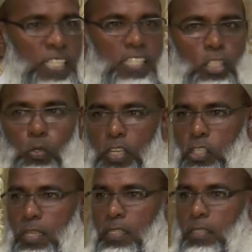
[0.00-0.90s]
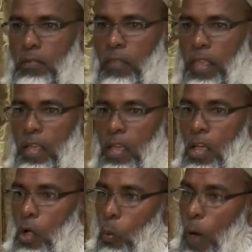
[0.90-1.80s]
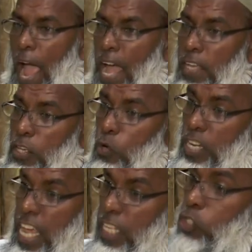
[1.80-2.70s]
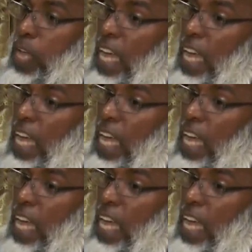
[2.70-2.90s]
situations where you need to